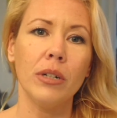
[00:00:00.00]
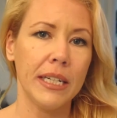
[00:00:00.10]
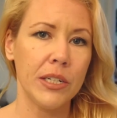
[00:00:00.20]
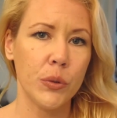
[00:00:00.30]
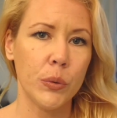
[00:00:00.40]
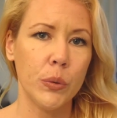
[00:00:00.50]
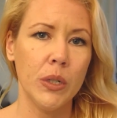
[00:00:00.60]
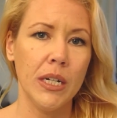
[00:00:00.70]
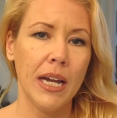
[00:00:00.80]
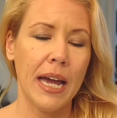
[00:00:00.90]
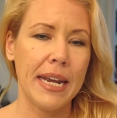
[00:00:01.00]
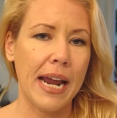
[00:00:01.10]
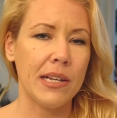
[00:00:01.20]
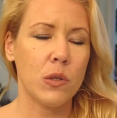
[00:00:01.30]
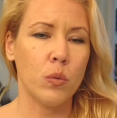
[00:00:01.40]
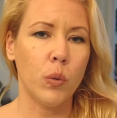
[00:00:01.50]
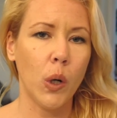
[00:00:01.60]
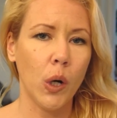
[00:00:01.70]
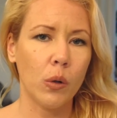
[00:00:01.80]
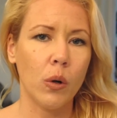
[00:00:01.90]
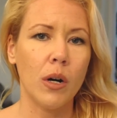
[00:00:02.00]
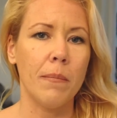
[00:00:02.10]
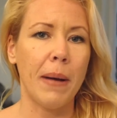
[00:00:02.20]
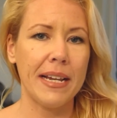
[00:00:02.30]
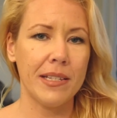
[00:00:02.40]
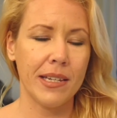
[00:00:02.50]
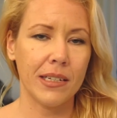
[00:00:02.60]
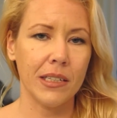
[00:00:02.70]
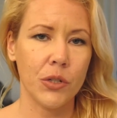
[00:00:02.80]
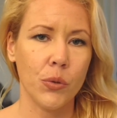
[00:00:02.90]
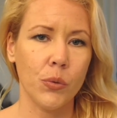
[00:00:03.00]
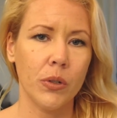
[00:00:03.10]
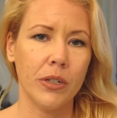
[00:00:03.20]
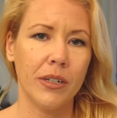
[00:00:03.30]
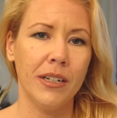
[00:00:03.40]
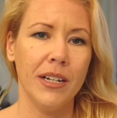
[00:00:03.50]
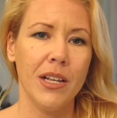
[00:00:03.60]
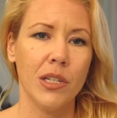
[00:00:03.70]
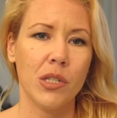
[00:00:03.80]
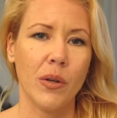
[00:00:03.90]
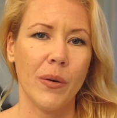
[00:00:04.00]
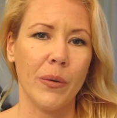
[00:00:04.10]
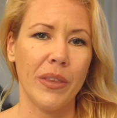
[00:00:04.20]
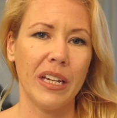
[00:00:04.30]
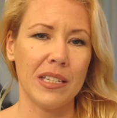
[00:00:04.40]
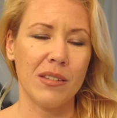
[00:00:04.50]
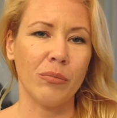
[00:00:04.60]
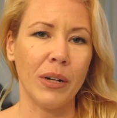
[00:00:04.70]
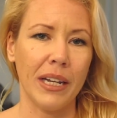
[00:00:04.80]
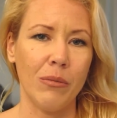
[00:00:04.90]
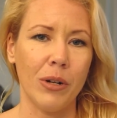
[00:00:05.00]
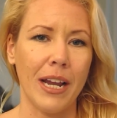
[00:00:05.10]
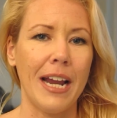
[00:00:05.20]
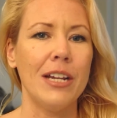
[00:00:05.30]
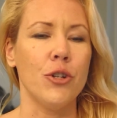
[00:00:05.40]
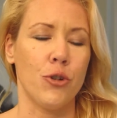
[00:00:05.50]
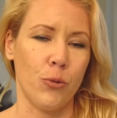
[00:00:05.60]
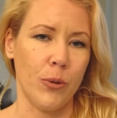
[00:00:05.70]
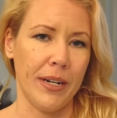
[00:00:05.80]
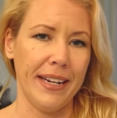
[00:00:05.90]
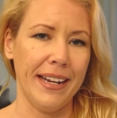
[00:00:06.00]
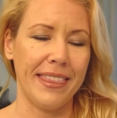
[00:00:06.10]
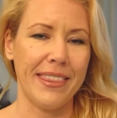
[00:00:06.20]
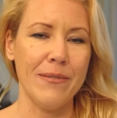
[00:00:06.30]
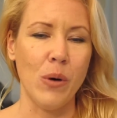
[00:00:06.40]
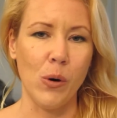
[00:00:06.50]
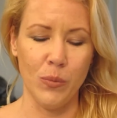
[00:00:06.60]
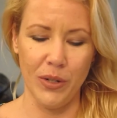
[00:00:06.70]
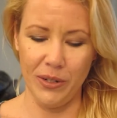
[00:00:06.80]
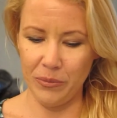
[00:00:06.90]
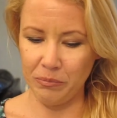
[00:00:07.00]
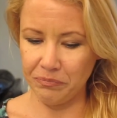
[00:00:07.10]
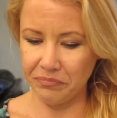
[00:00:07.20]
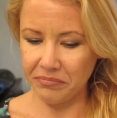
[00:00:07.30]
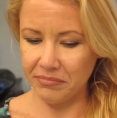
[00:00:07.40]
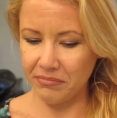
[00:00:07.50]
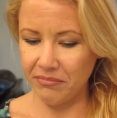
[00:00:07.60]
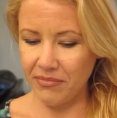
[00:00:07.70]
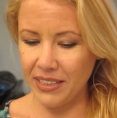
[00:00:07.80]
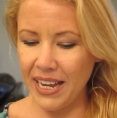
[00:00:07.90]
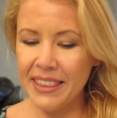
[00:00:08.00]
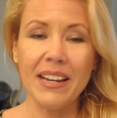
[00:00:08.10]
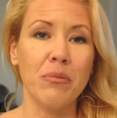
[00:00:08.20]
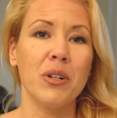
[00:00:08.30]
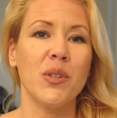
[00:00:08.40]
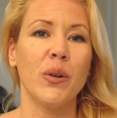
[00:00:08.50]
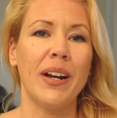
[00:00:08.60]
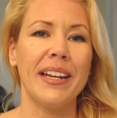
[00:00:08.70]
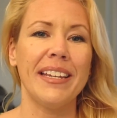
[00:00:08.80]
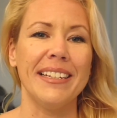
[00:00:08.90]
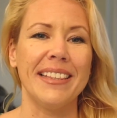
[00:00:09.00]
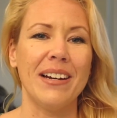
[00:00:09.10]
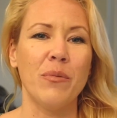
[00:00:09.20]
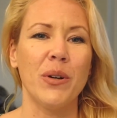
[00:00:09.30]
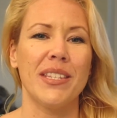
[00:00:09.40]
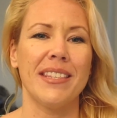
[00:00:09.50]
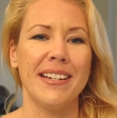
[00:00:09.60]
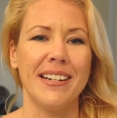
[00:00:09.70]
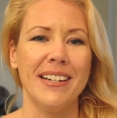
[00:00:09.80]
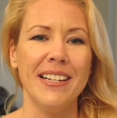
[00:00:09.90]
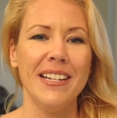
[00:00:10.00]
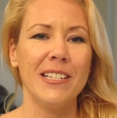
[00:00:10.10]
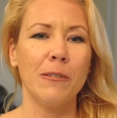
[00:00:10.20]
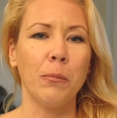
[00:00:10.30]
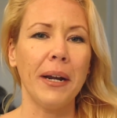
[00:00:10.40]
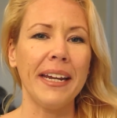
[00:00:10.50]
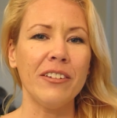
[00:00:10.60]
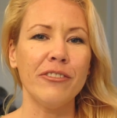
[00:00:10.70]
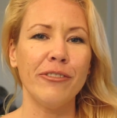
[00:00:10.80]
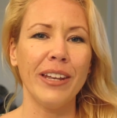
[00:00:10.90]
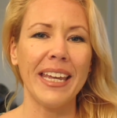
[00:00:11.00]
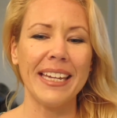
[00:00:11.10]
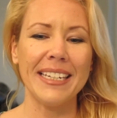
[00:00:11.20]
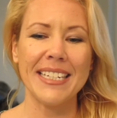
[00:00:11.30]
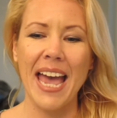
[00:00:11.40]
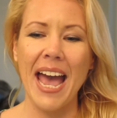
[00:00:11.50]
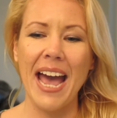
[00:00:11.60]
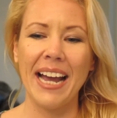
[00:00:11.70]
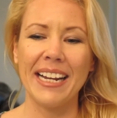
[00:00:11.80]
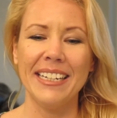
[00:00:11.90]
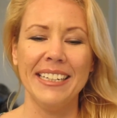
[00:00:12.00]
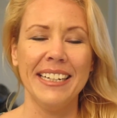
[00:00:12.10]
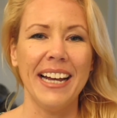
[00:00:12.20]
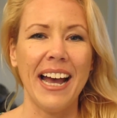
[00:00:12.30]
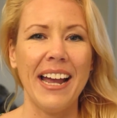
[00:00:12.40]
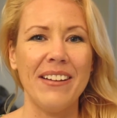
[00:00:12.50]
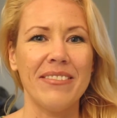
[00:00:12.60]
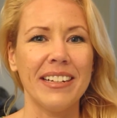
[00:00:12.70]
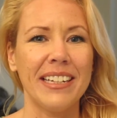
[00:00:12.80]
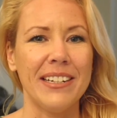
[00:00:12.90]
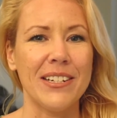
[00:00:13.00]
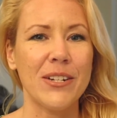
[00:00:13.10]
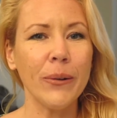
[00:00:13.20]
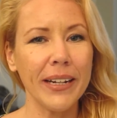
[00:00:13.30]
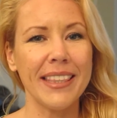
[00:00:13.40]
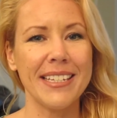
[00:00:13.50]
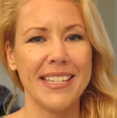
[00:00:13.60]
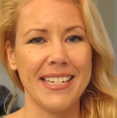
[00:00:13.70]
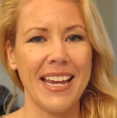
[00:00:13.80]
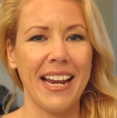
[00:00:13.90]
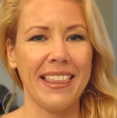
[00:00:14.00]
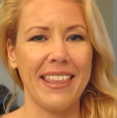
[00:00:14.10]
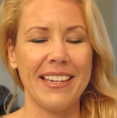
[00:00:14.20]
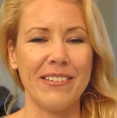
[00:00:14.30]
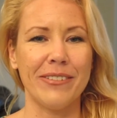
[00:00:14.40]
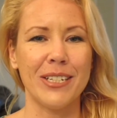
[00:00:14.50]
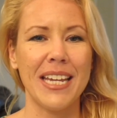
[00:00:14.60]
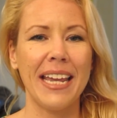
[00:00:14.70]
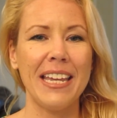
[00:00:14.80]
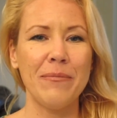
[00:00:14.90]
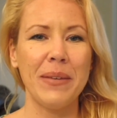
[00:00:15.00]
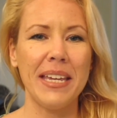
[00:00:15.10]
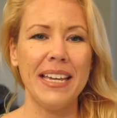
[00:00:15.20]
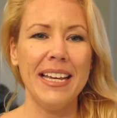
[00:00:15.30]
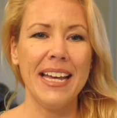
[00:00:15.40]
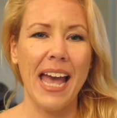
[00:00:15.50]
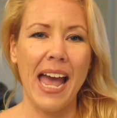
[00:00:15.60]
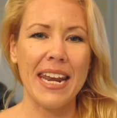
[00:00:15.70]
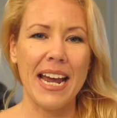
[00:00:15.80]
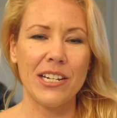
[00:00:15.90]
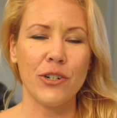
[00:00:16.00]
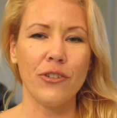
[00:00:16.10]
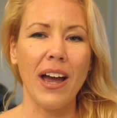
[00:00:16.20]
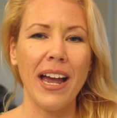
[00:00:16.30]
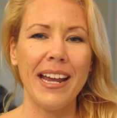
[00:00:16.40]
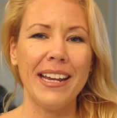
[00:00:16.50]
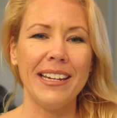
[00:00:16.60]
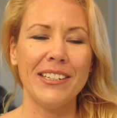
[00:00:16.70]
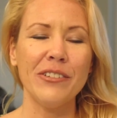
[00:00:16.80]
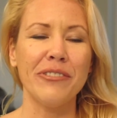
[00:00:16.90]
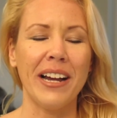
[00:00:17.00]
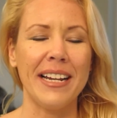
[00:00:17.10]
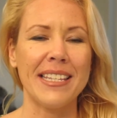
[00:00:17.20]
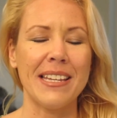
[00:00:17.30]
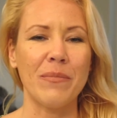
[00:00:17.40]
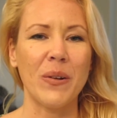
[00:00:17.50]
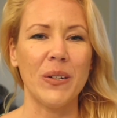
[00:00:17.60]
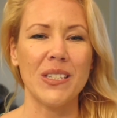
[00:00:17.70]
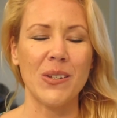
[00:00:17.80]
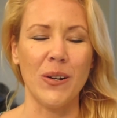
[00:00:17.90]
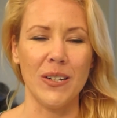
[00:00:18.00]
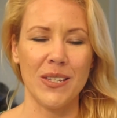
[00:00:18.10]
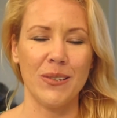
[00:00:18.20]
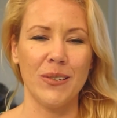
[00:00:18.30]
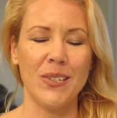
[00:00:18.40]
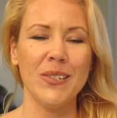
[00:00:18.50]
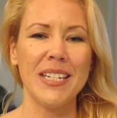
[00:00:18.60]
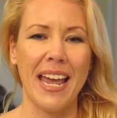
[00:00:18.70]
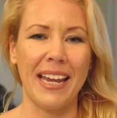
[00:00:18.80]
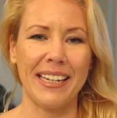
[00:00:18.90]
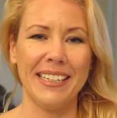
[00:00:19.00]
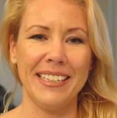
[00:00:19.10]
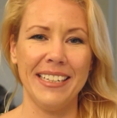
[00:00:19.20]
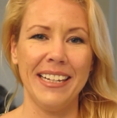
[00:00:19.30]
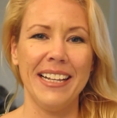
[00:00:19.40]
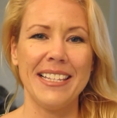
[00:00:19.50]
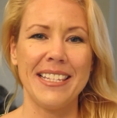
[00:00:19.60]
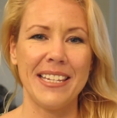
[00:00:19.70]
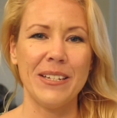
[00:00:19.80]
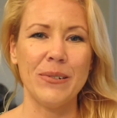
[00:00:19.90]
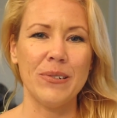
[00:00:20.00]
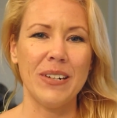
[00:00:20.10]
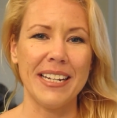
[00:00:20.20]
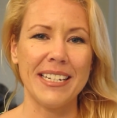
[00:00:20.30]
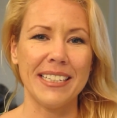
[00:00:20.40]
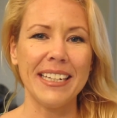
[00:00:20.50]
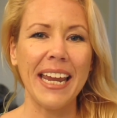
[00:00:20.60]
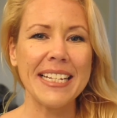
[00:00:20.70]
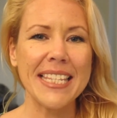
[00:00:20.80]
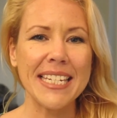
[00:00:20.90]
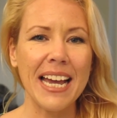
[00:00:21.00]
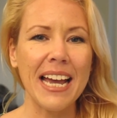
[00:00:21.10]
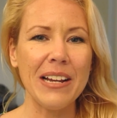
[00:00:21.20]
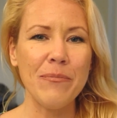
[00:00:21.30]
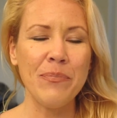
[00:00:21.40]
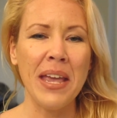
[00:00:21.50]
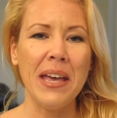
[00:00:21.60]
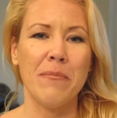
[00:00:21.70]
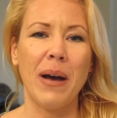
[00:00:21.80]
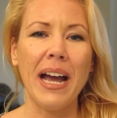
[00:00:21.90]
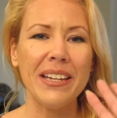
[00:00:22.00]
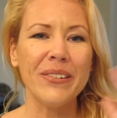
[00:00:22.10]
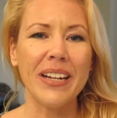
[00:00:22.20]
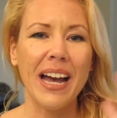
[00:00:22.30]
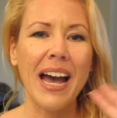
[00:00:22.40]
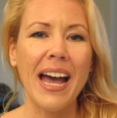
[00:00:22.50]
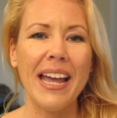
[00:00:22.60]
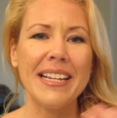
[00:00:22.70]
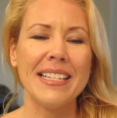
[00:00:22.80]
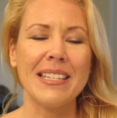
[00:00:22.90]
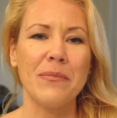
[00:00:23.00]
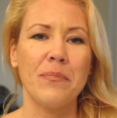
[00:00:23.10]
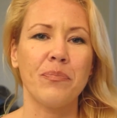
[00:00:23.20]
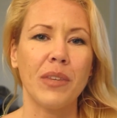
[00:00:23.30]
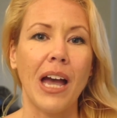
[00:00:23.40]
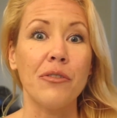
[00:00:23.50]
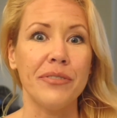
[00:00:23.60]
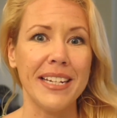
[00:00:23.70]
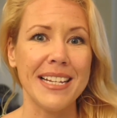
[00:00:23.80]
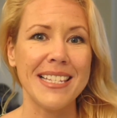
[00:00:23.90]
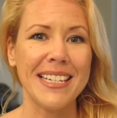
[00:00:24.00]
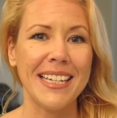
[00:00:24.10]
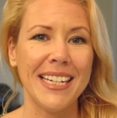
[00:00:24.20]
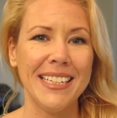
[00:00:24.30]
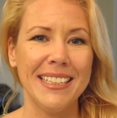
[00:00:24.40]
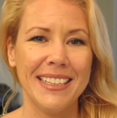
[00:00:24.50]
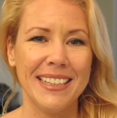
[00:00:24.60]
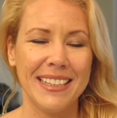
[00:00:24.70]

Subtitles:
really do a nice walk or a bicycle tour, so that's really what I enjoy at the moment. And that was already it, that was the spring fling tag. I really enjoyed this tag, thank you for tagging me, and I try to find some girls also to tag. See you until next time, bye you guys, auf Wiedersehen!